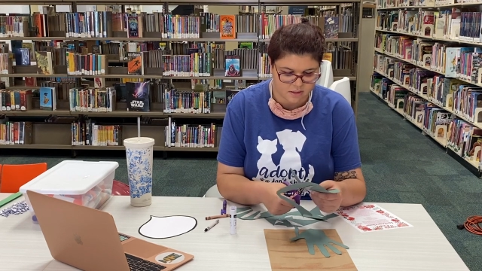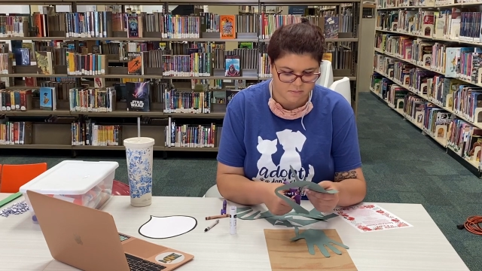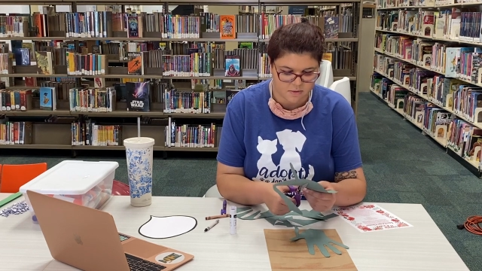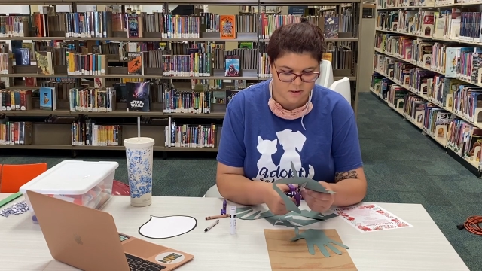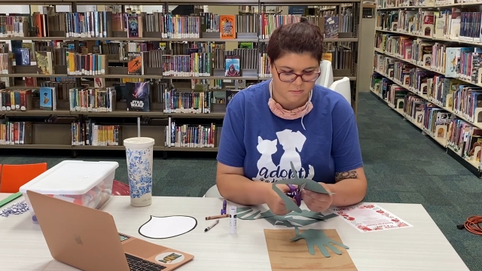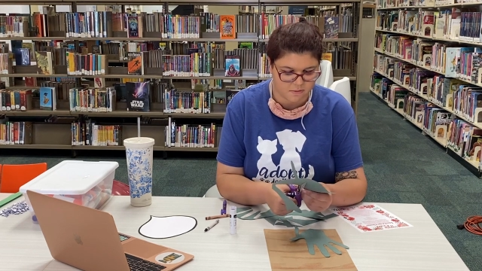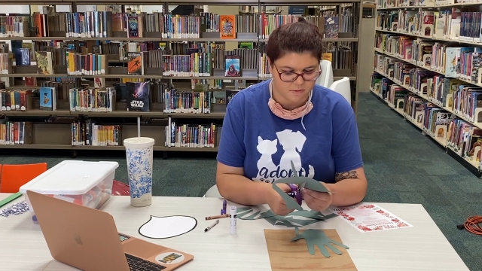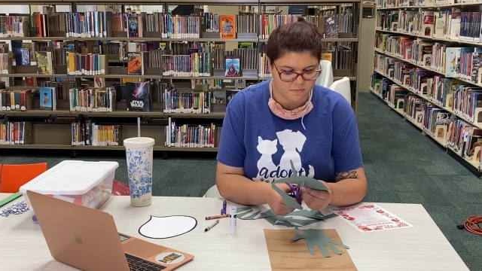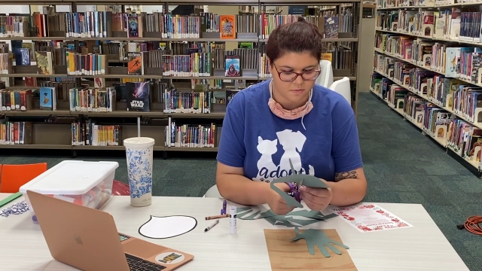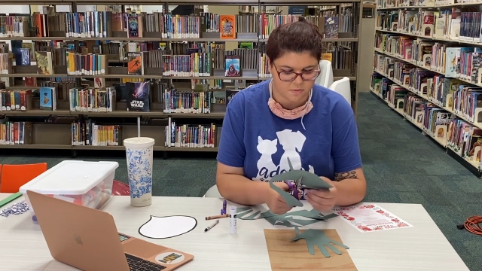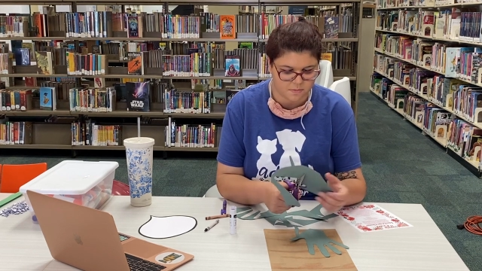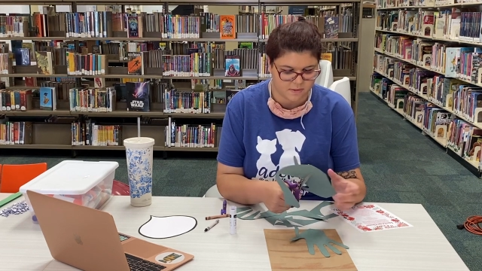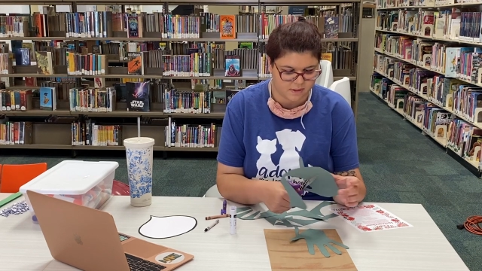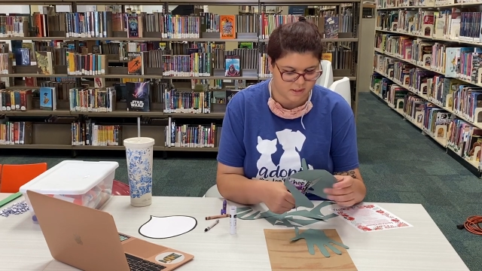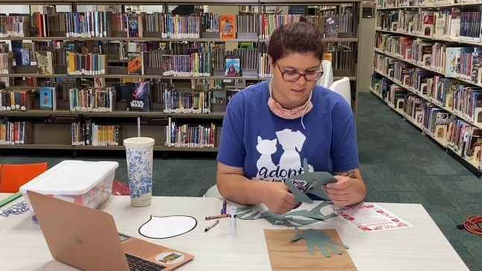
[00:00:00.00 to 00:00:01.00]
They're probably more
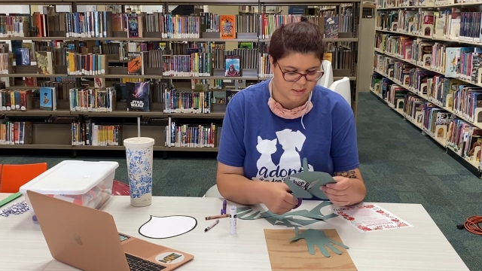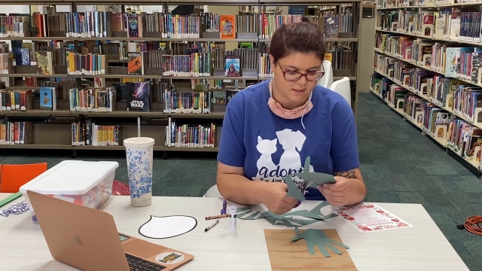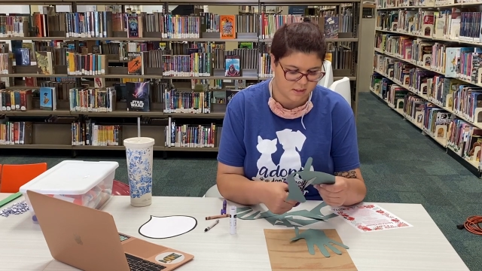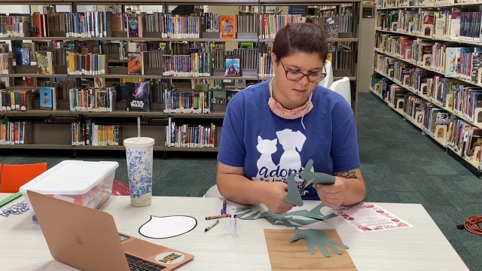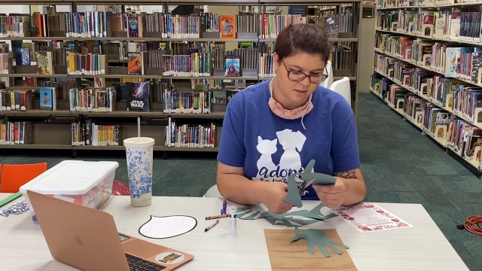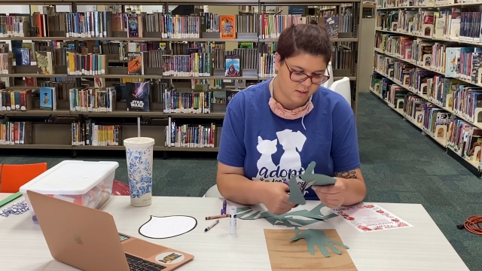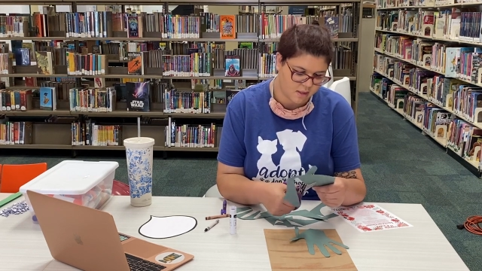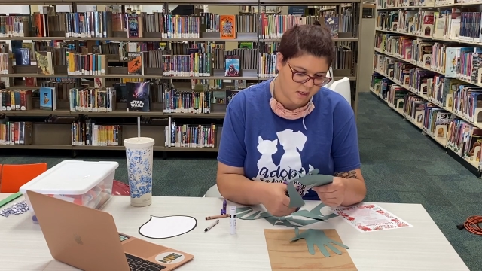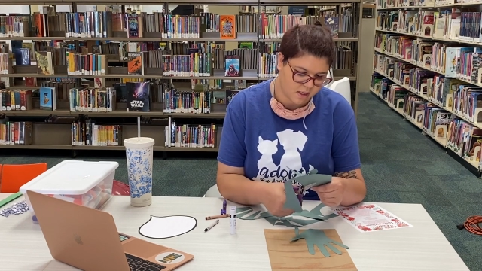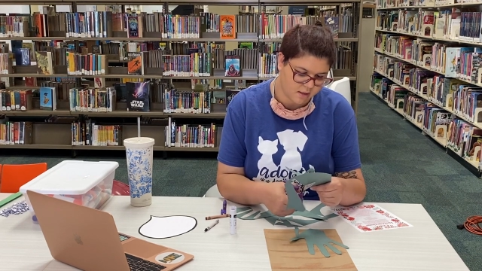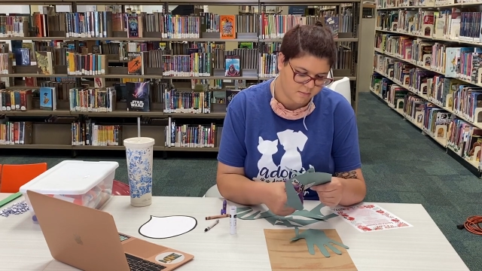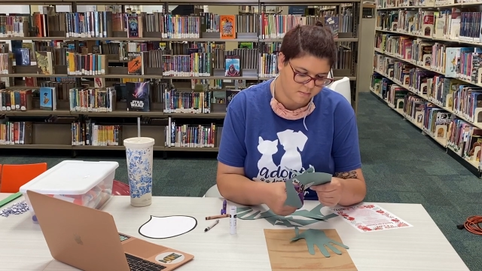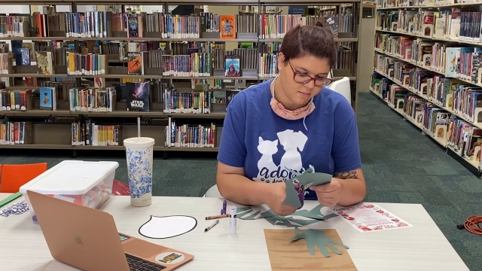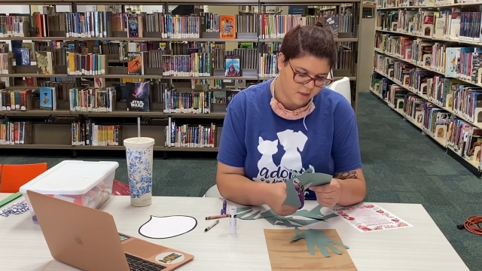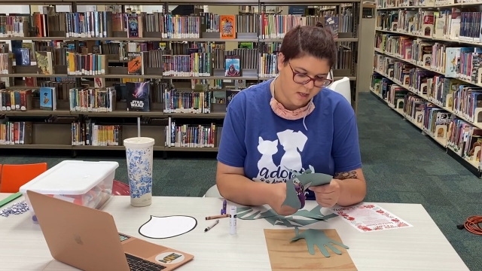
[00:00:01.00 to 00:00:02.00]
realistic
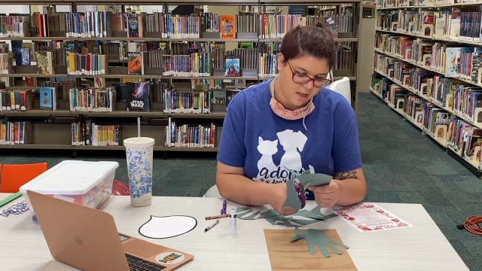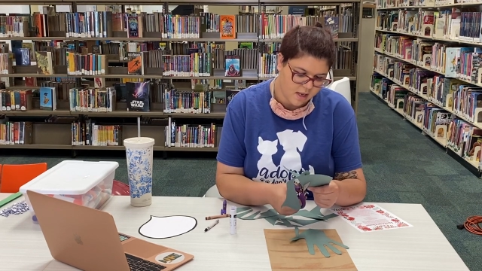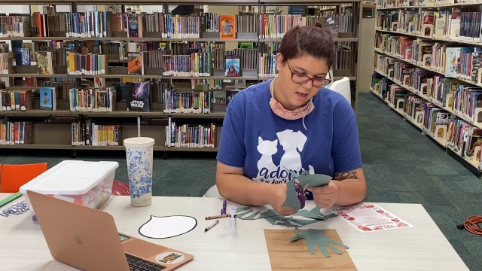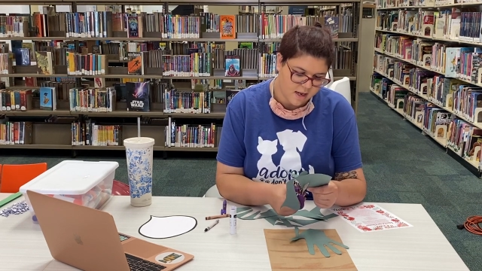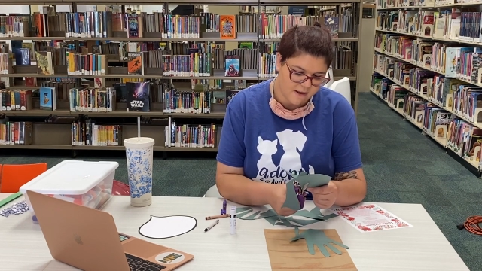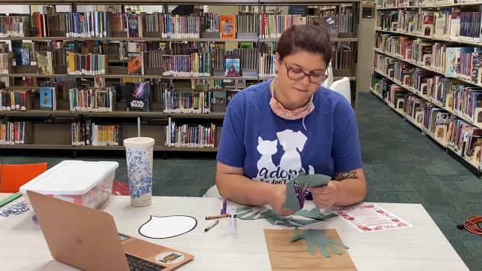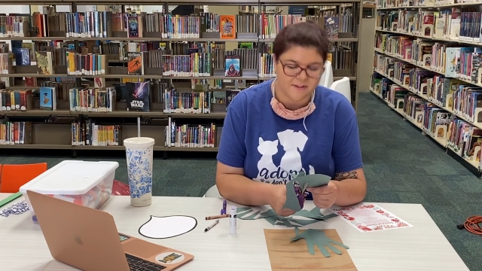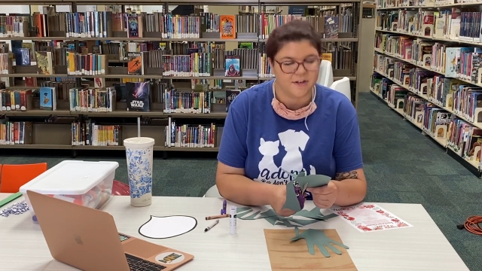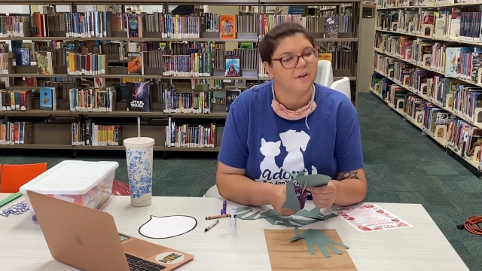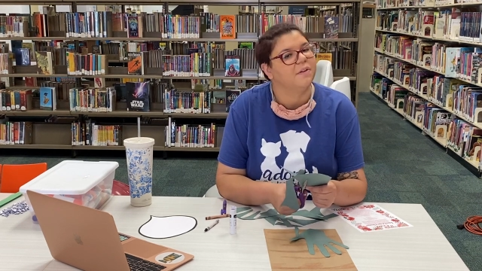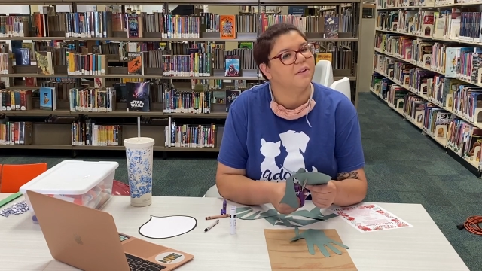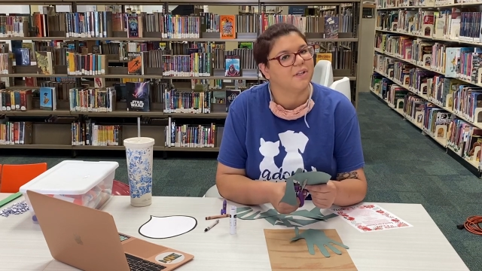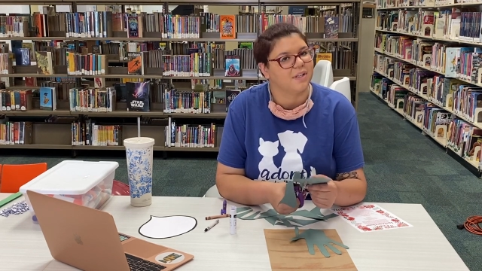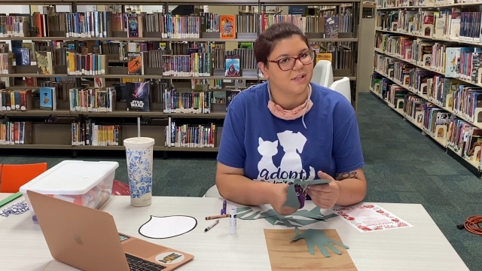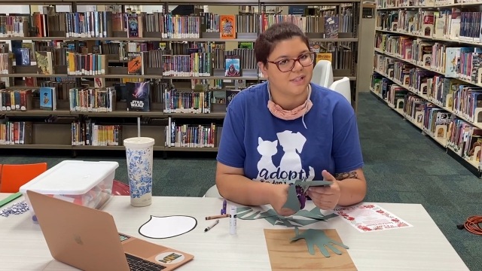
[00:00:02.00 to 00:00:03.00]
if they
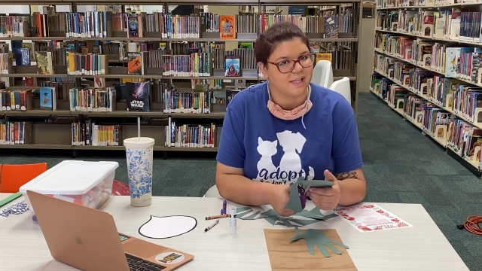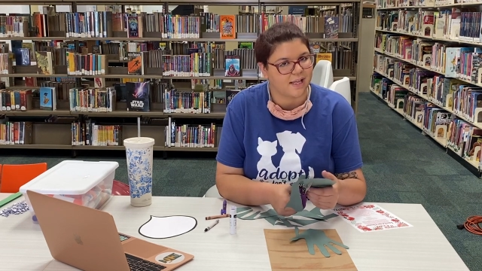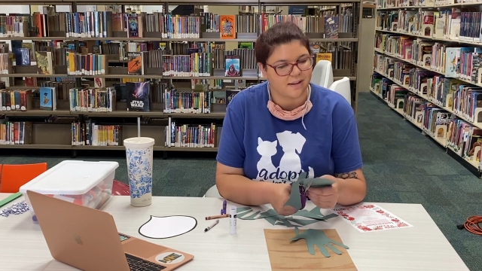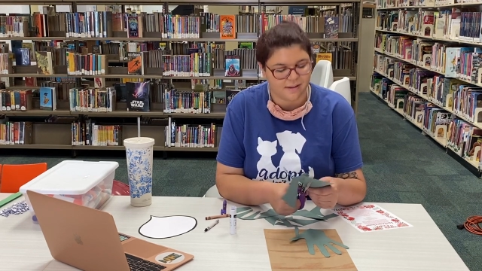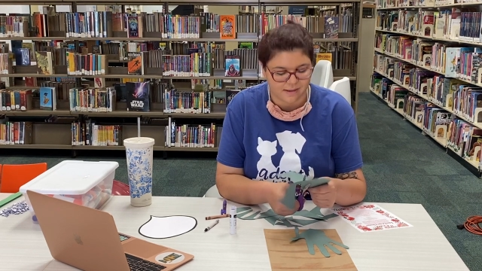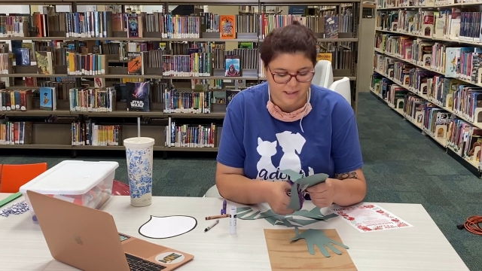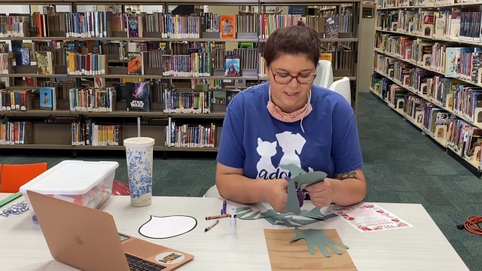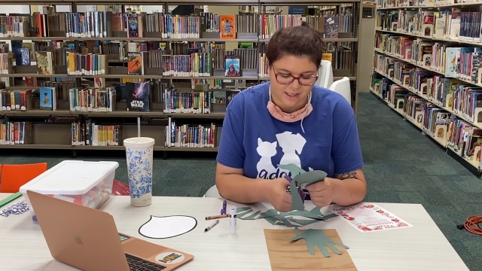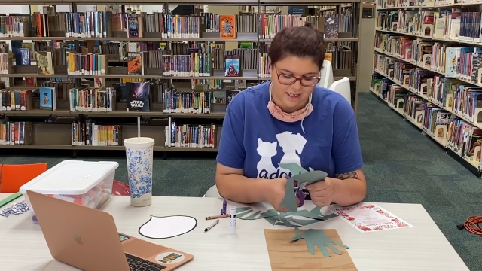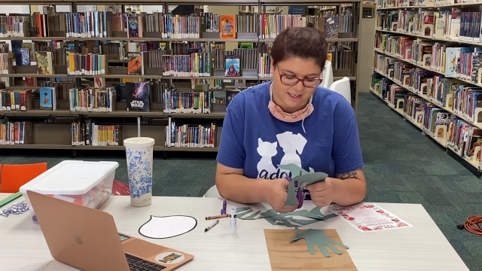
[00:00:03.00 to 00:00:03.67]
don't look exactly like